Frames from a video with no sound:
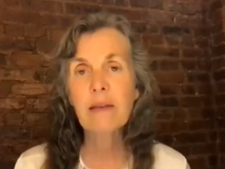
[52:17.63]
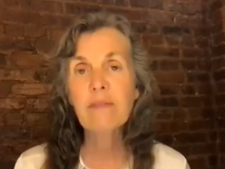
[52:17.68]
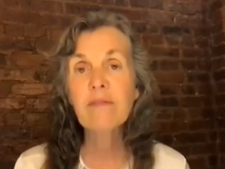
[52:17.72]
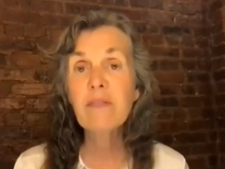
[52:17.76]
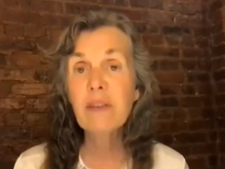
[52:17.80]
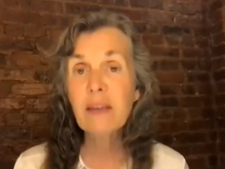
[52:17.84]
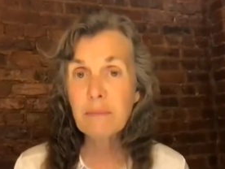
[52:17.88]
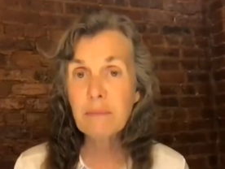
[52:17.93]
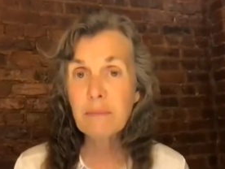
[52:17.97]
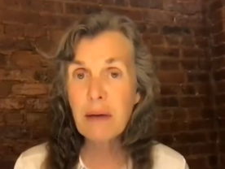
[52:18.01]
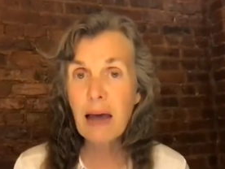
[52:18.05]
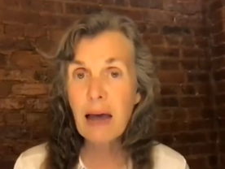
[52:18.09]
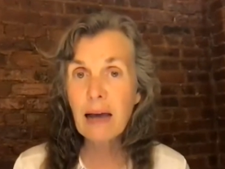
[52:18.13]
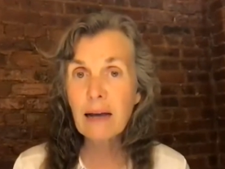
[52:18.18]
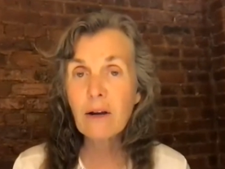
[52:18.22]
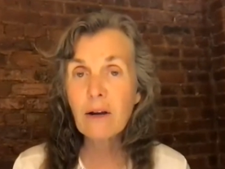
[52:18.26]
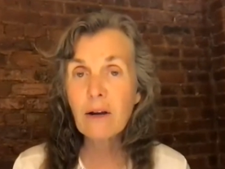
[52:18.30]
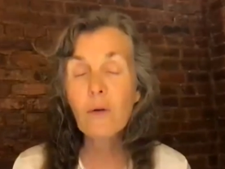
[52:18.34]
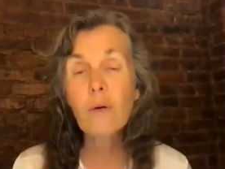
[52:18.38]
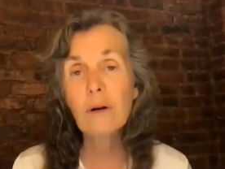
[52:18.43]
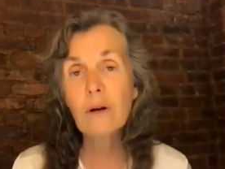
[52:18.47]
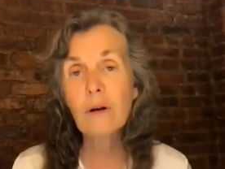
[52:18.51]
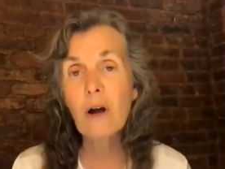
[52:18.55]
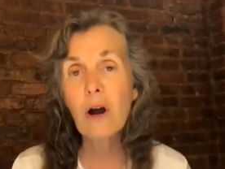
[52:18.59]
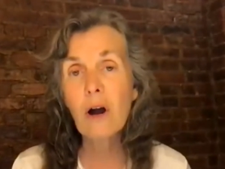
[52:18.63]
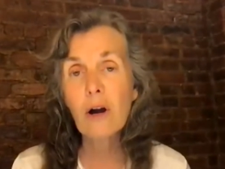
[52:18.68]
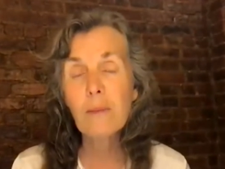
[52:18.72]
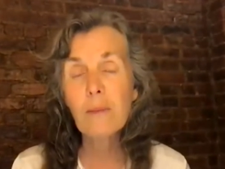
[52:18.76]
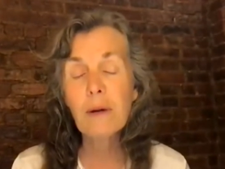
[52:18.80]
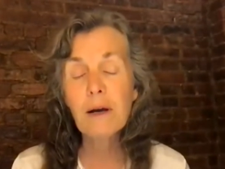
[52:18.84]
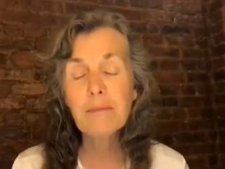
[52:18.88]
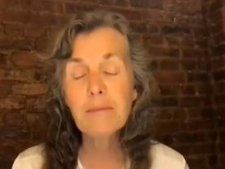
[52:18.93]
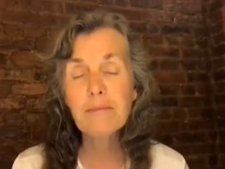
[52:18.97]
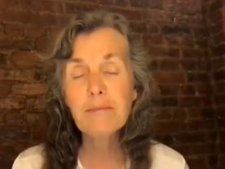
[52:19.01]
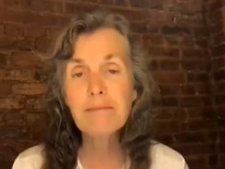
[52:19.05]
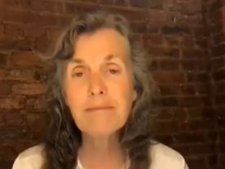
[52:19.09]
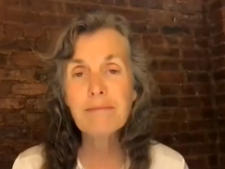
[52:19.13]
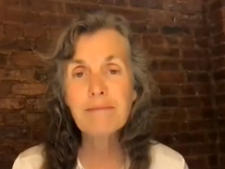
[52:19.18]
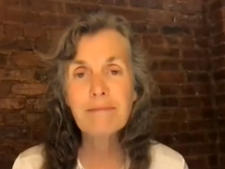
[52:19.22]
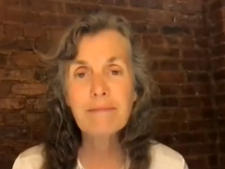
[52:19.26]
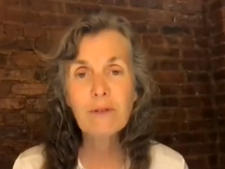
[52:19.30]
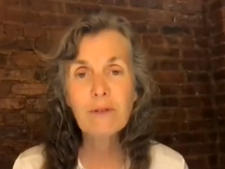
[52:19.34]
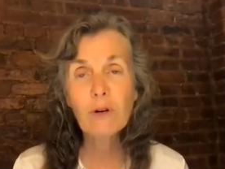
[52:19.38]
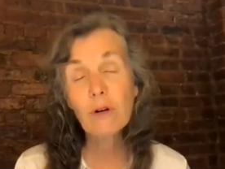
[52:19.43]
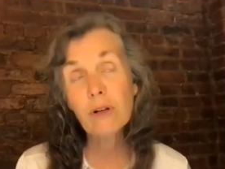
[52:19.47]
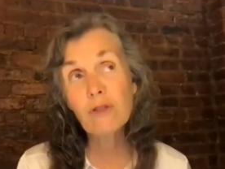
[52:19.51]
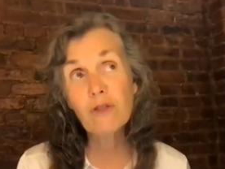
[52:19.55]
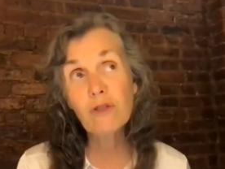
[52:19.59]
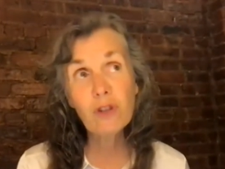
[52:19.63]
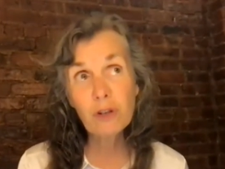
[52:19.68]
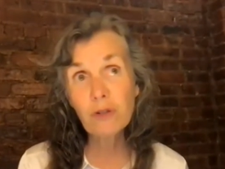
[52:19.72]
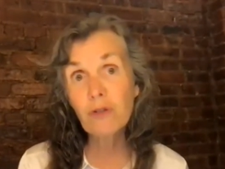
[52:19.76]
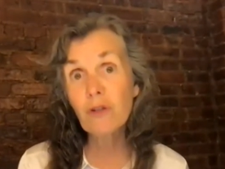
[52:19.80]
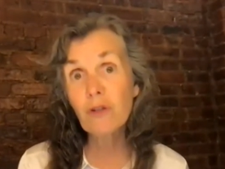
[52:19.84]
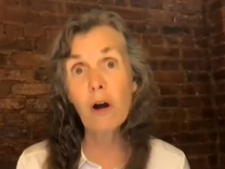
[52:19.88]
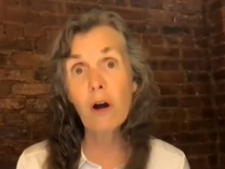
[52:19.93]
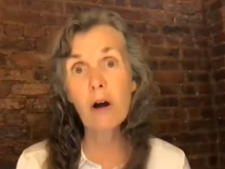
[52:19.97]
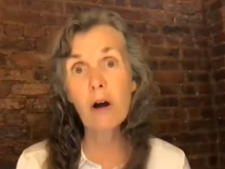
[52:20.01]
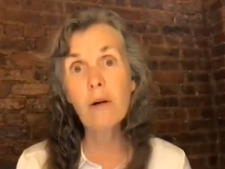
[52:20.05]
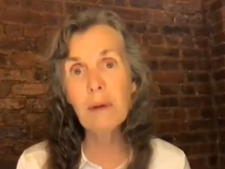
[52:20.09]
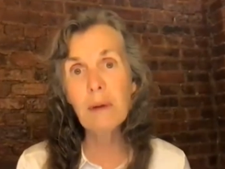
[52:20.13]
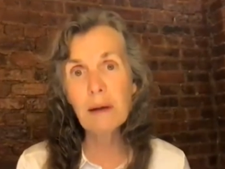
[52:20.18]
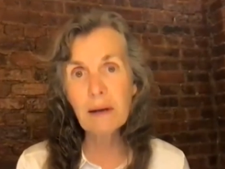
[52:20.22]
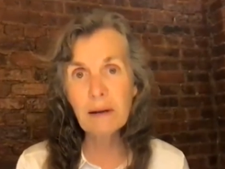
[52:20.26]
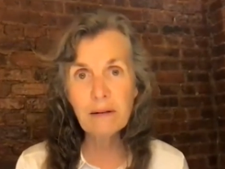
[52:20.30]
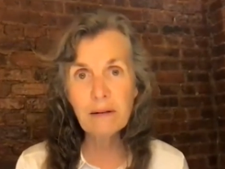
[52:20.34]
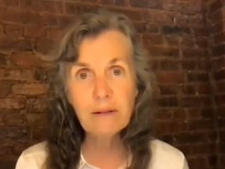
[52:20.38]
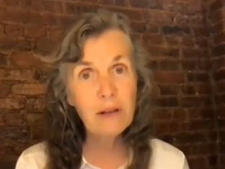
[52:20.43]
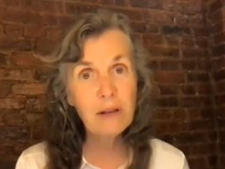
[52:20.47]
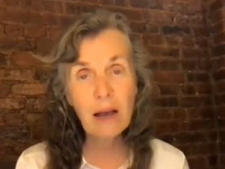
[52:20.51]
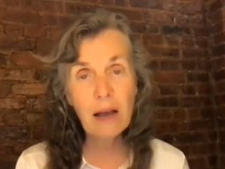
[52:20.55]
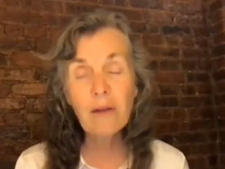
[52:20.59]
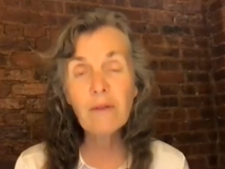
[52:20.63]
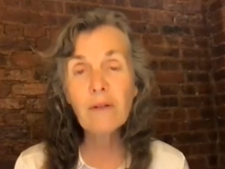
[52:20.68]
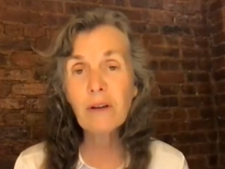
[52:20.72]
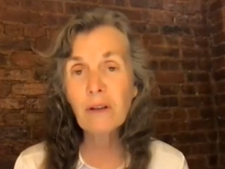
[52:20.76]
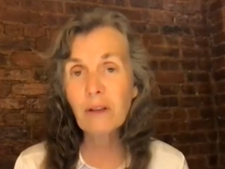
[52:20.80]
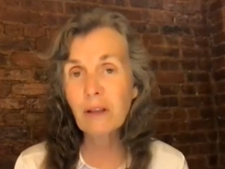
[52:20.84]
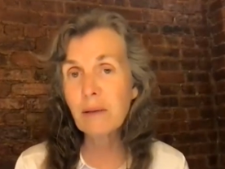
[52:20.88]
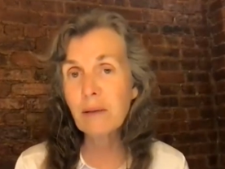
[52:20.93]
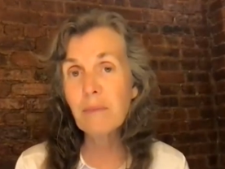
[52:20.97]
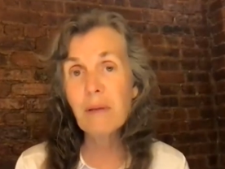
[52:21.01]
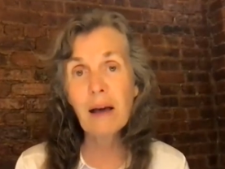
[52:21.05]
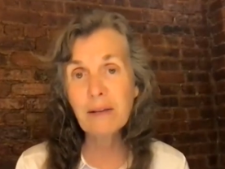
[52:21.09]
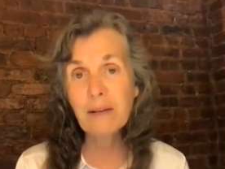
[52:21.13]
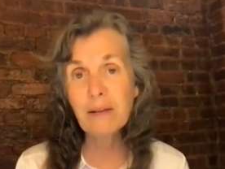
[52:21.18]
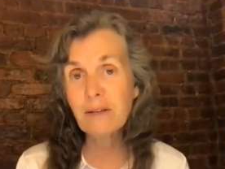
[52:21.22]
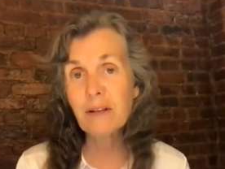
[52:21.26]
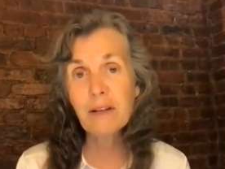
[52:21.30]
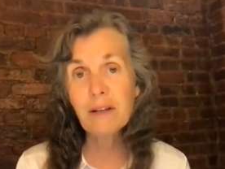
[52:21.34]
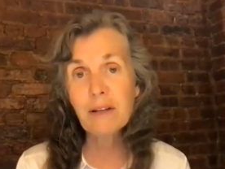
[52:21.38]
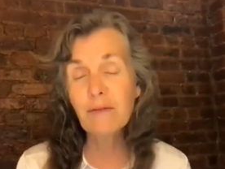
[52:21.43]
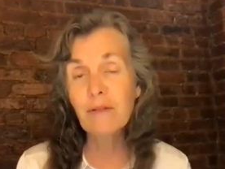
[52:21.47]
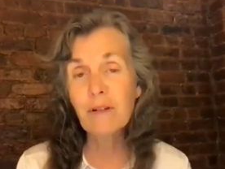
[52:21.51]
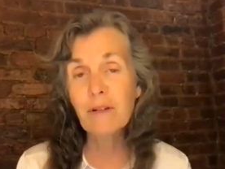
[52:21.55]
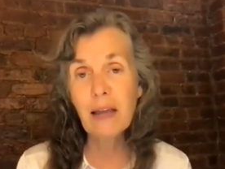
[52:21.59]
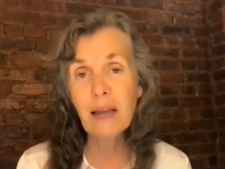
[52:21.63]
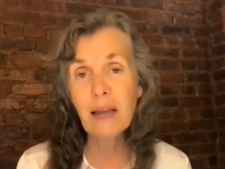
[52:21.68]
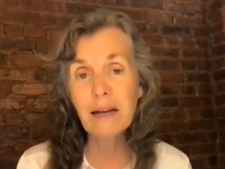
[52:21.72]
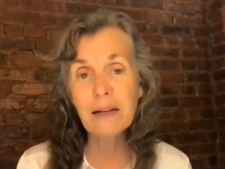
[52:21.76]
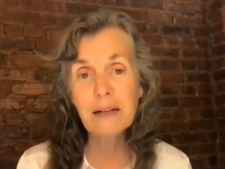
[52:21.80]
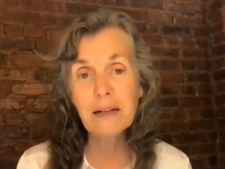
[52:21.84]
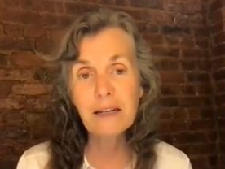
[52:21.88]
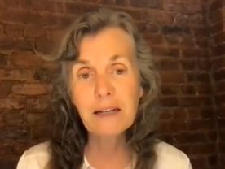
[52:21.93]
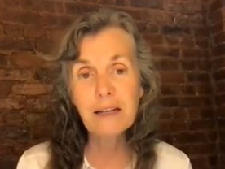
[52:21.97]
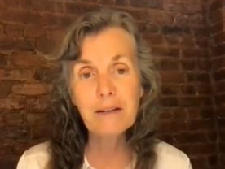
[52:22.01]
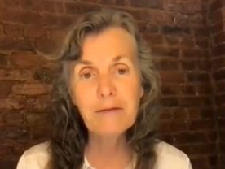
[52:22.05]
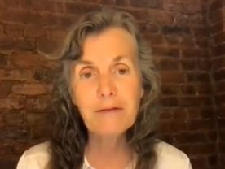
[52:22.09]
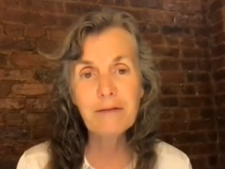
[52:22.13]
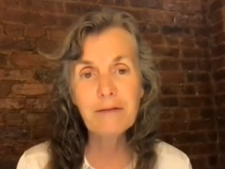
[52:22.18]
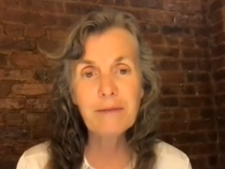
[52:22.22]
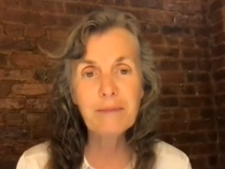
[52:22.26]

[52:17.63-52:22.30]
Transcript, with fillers: feedback or karma or it's just karma. It's not really positive or negative.